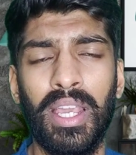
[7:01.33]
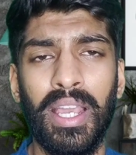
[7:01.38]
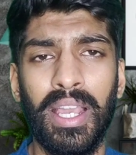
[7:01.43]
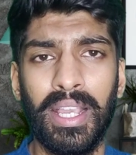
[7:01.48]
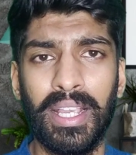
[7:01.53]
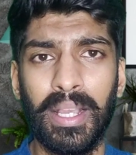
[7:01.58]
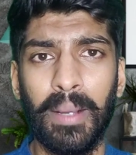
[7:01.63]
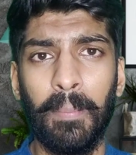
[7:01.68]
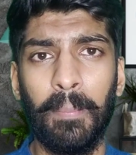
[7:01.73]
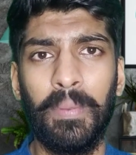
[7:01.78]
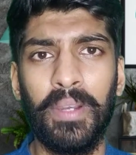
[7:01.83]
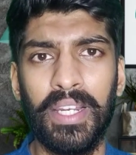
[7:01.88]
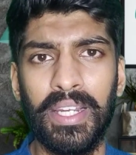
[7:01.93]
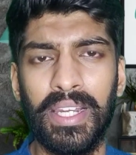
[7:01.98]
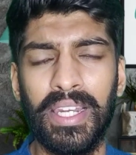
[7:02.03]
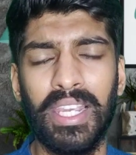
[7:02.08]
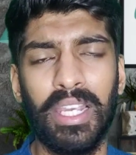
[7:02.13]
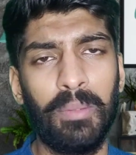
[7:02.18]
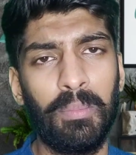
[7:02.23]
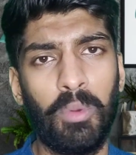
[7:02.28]
completely
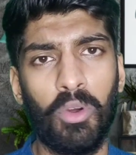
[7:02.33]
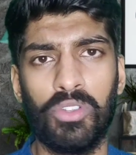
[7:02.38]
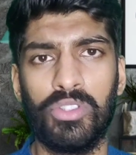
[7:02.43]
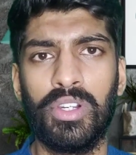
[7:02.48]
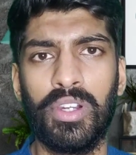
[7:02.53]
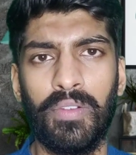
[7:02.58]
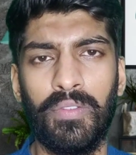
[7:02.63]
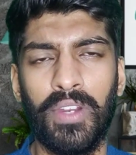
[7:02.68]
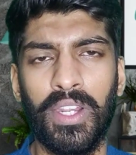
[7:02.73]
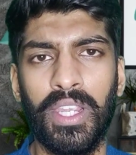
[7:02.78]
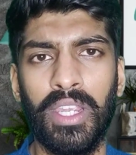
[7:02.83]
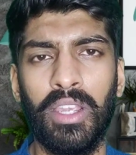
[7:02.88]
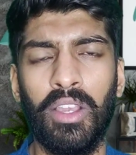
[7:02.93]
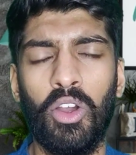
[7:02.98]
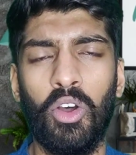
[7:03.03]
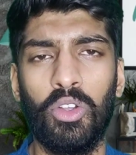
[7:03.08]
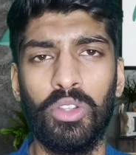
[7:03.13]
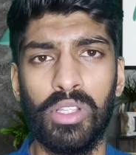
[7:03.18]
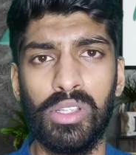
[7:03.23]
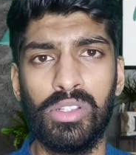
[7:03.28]
and positively on
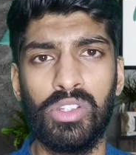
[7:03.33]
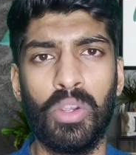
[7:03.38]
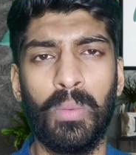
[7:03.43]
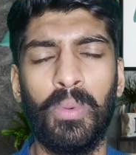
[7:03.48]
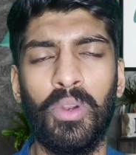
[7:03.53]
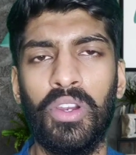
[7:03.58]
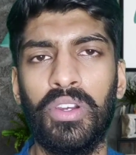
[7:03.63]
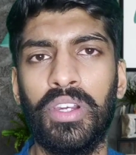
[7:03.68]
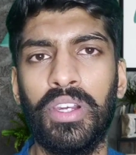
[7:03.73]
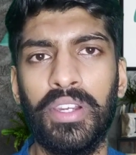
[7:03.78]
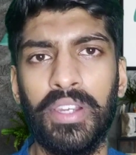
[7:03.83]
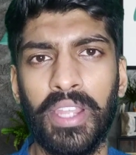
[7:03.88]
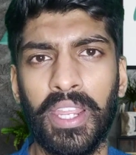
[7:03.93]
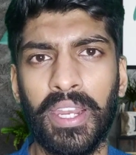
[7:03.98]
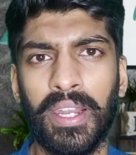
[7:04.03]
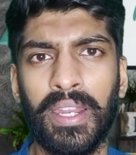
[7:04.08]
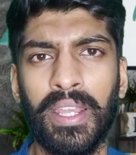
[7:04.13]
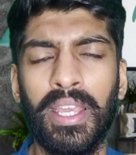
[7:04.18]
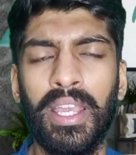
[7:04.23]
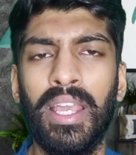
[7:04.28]
the stipulated date.
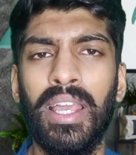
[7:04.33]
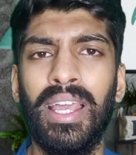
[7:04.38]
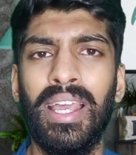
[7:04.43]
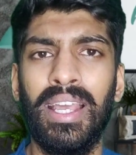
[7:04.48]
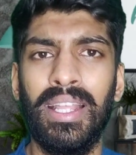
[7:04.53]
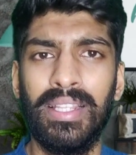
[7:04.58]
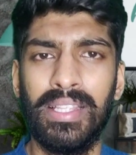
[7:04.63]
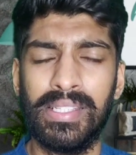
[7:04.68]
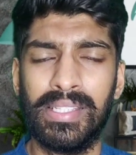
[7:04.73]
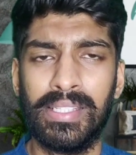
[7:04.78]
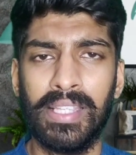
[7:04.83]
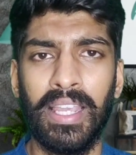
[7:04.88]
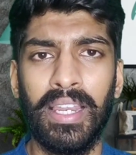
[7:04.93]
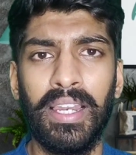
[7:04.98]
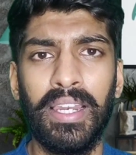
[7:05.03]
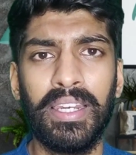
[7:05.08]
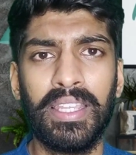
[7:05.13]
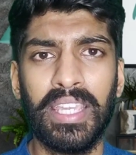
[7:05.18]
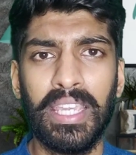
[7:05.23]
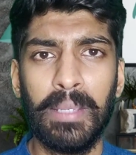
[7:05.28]
The seller
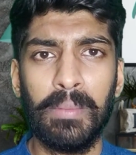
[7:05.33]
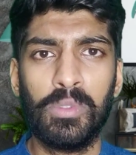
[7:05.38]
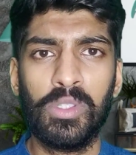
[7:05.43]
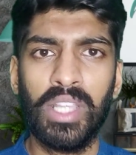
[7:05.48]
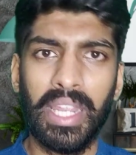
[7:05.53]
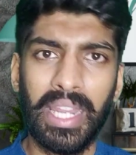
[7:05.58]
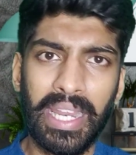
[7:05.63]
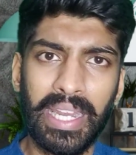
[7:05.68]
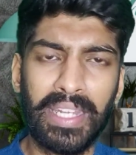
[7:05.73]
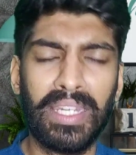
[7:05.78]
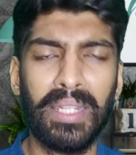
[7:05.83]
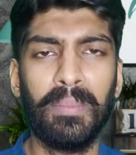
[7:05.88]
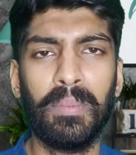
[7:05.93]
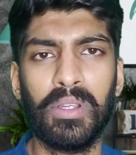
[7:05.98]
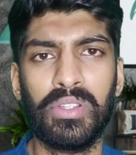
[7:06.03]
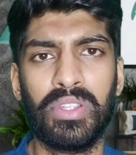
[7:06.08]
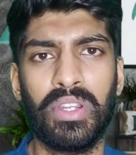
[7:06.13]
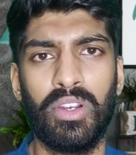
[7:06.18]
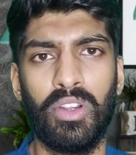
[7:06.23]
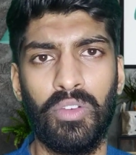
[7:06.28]
keeps the
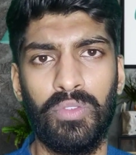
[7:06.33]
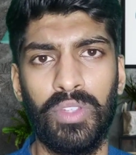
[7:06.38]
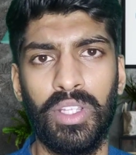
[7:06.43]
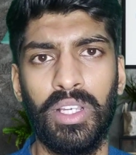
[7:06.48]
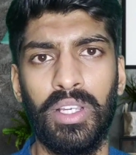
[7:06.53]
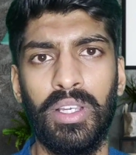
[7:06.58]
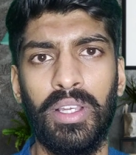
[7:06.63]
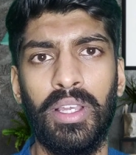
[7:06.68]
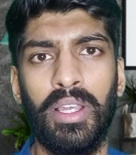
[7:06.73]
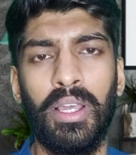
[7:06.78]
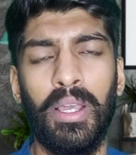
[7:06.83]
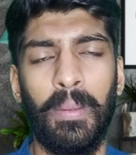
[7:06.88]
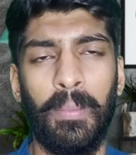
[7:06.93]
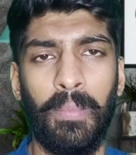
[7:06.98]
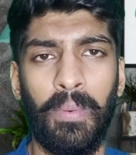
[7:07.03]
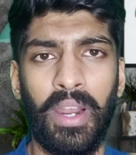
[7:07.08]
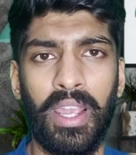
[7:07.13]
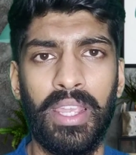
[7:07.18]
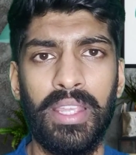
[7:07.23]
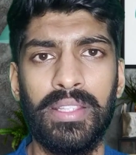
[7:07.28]
80% of the
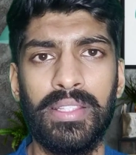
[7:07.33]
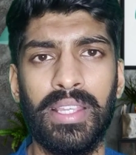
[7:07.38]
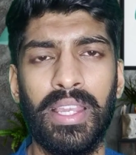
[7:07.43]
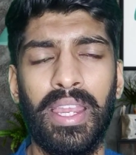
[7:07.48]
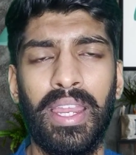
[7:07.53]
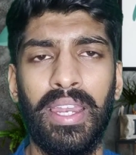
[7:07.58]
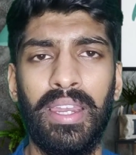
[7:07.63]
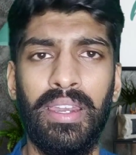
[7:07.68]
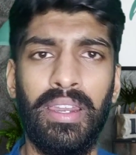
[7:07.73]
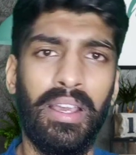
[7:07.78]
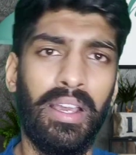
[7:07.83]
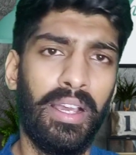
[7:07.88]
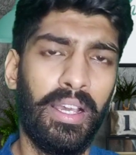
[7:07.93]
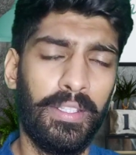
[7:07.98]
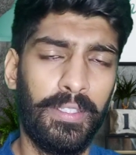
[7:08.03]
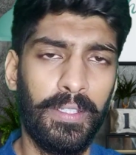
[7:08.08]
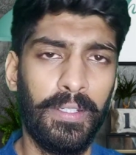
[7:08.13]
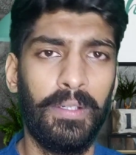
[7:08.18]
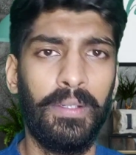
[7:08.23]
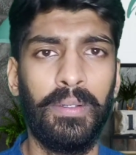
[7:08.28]
price, and
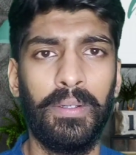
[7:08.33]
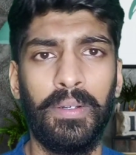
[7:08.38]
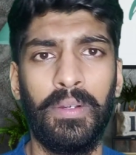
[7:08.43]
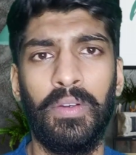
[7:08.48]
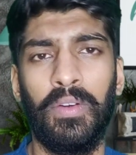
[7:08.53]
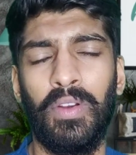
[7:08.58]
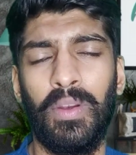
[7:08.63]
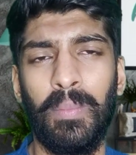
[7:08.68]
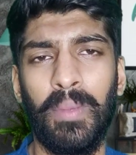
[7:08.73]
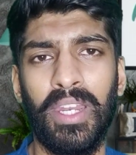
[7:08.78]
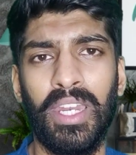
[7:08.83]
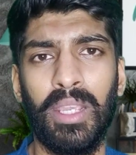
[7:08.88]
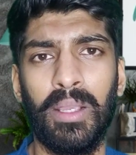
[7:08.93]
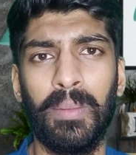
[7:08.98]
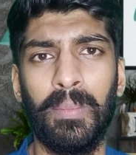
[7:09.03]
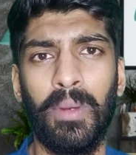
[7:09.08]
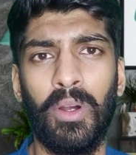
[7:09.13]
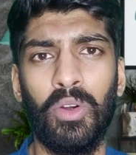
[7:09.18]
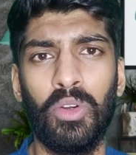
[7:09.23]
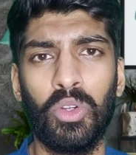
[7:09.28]
other remaining
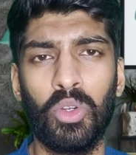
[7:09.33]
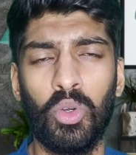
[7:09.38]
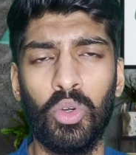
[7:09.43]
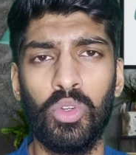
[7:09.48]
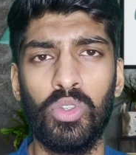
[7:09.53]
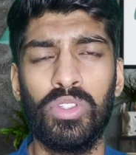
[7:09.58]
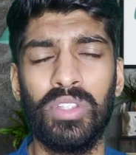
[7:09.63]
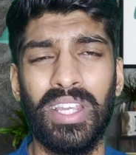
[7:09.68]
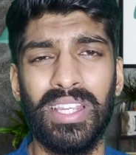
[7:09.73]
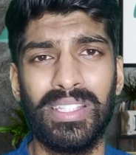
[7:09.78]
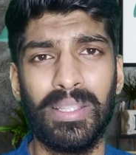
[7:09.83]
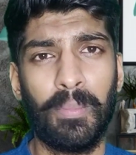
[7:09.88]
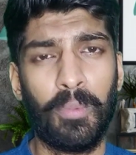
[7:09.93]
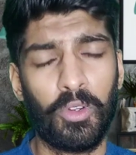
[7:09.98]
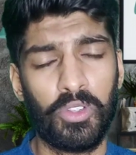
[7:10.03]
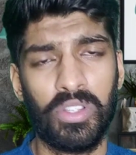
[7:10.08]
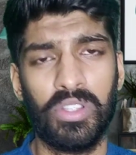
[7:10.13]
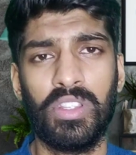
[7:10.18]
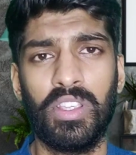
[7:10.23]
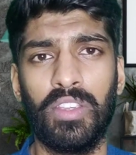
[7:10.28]
amount goes as a
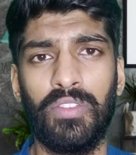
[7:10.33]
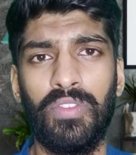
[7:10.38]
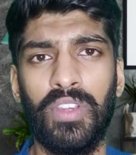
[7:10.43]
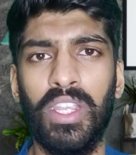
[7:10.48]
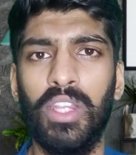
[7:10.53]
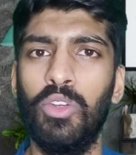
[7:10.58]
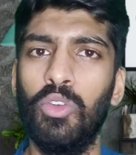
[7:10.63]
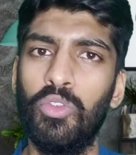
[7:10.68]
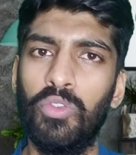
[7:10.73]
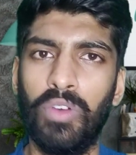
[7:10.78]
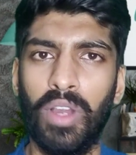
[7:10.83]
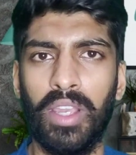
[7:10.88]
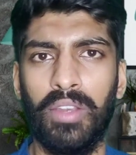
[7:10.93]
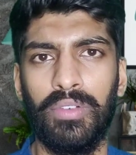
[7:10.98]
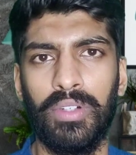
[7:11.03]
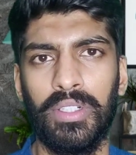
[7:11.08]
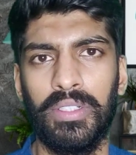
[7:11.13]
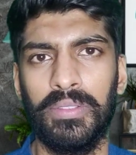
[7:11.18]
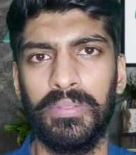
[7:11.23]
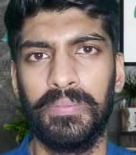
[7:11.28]
processing fee to Fiverr.
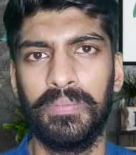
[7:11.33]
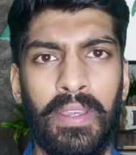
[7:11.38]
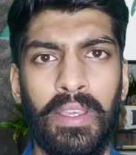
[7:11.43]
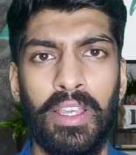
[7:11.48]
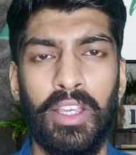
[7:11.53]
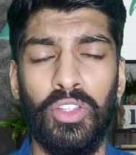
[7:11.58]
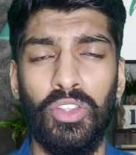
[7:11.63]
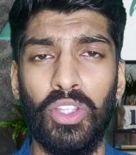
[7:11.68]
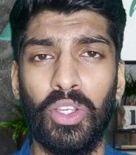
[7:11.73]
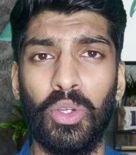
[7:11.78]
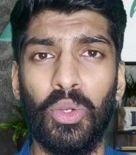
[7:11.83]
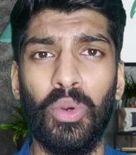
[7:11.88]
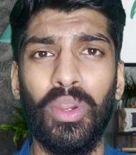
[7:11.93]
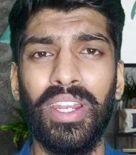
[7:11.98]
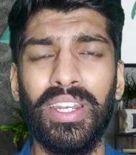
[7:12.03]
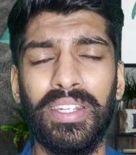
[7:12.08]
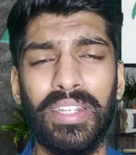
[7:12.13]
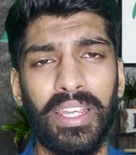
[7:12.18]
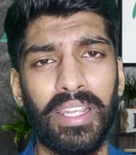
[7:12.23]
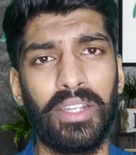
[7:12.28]
The growing
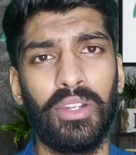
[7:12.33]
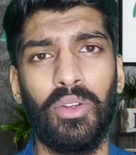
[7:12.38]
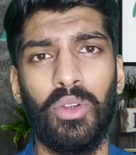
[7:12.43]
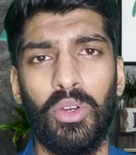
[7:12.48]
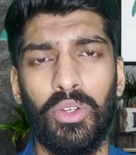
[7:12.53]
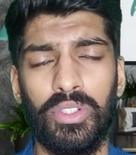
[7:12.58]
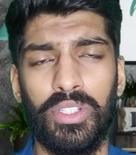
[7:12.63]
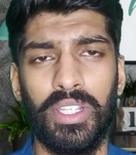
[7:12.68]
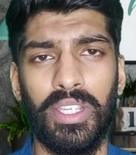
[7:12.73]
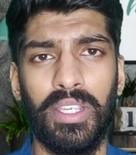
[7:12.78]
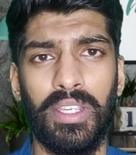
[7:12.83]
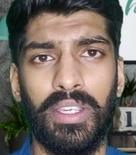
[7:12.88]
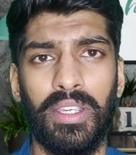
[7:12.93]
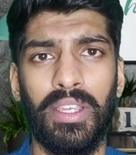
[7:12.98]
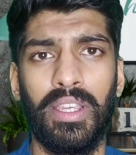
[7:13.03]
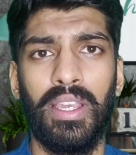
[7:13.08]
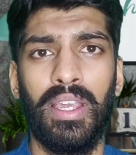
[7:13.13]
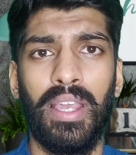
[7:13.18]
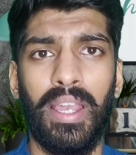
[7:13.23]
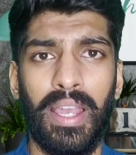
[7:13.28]
technology
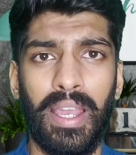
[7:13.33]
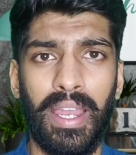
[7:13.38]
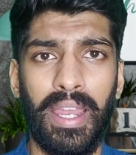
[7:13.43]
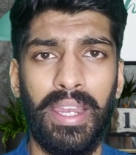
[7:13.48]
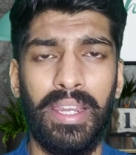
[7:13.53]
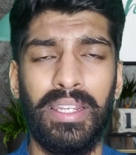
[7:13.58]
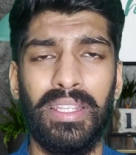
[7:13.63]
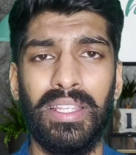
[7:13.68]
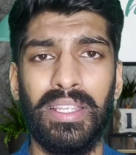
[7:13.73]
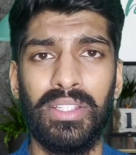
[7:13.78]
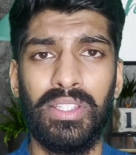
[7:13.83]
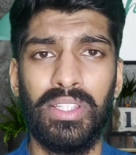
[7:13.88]
and the